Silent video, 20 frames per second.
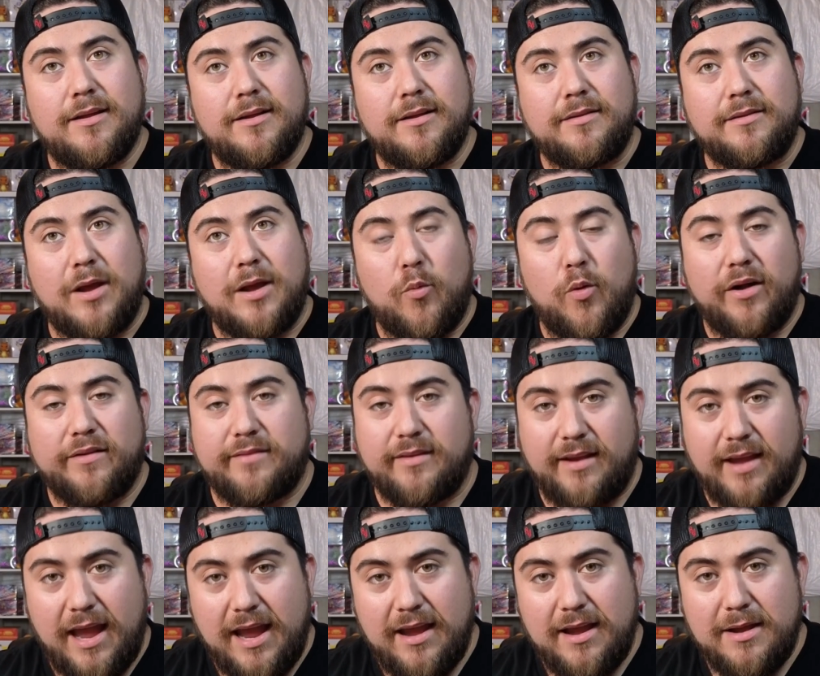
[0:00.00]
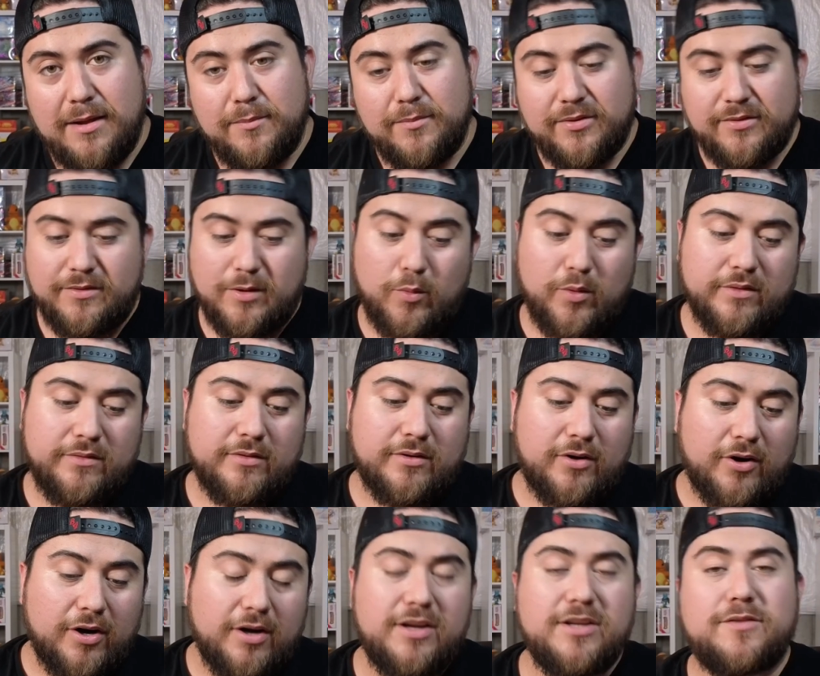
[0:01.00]
They want the games, they want the
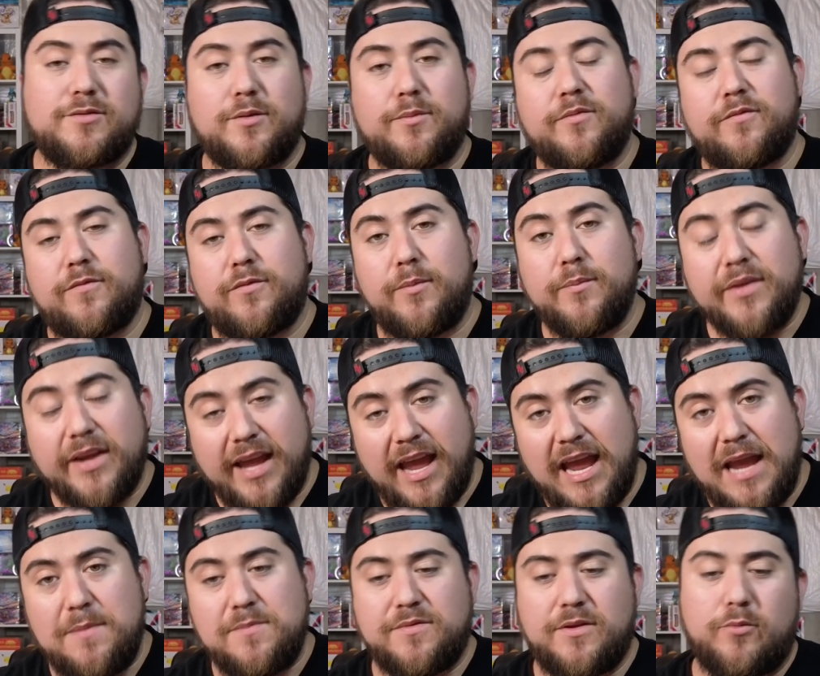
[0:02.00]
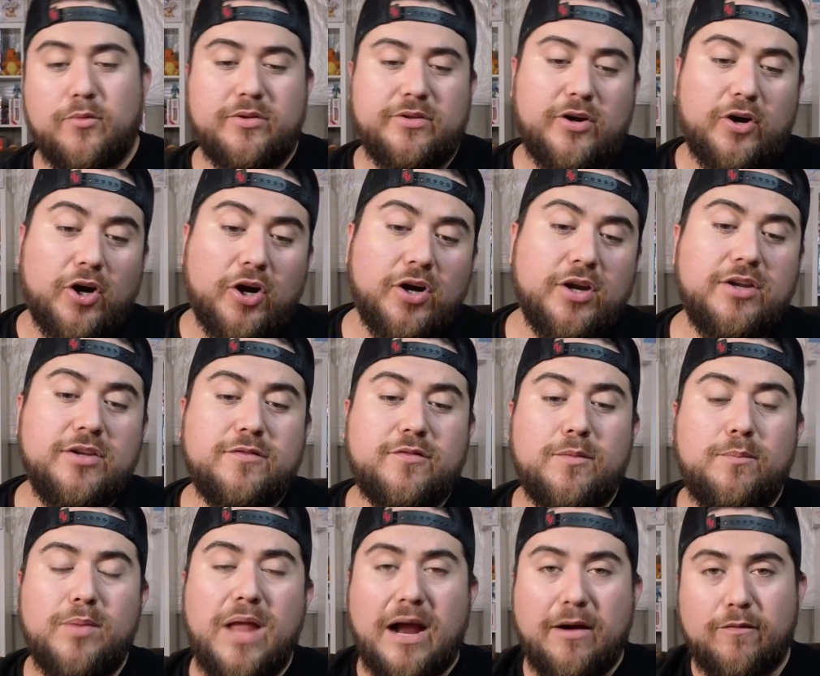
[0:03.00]
earnings from the games, they want the earnings from
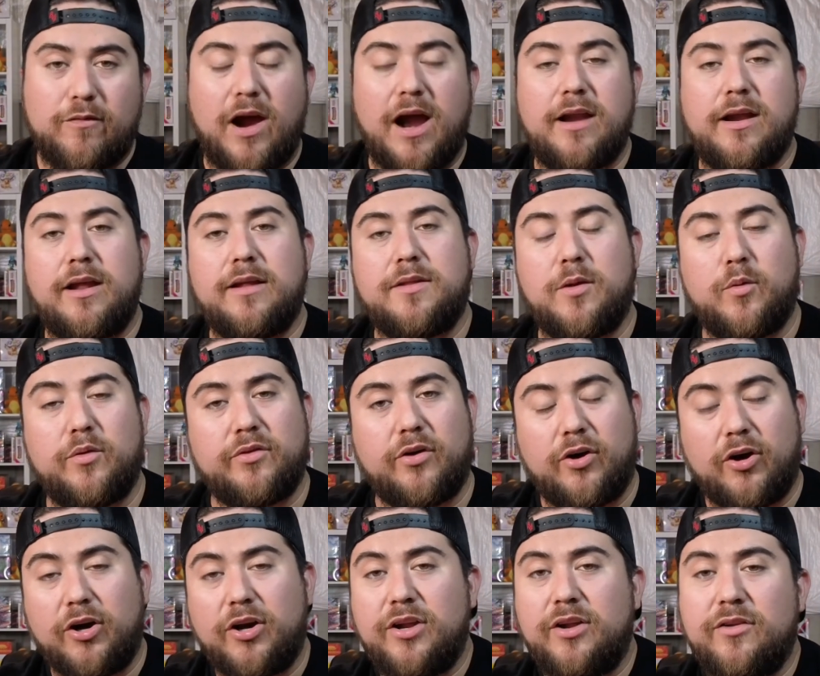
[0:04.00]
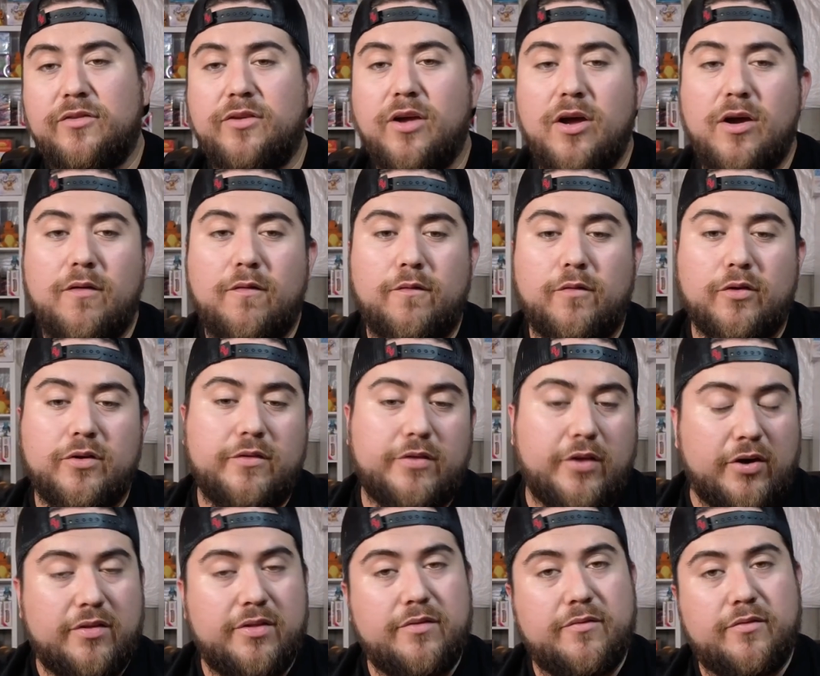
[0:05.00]
Black Friday, they want the earnings for the
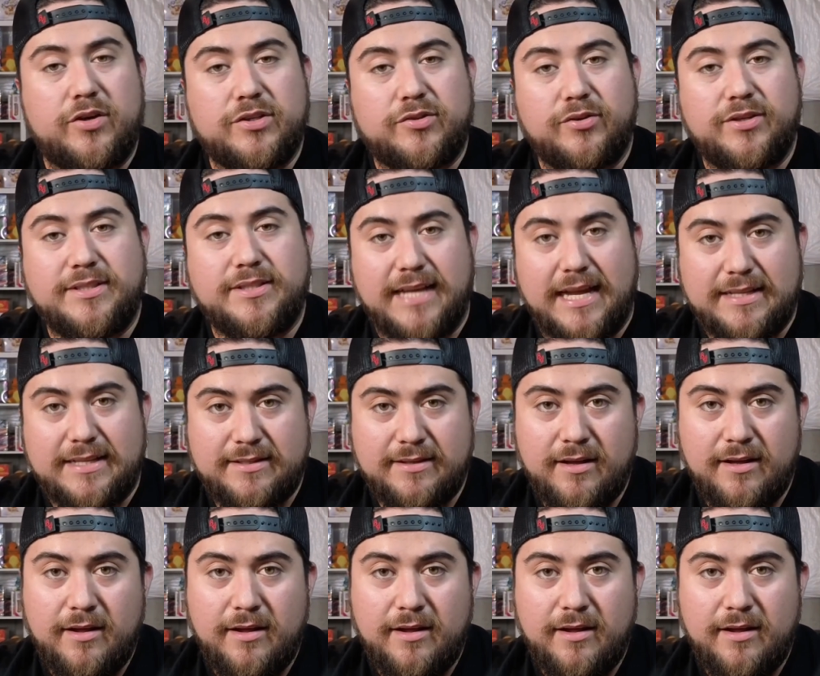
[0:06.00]
30th anniversary set.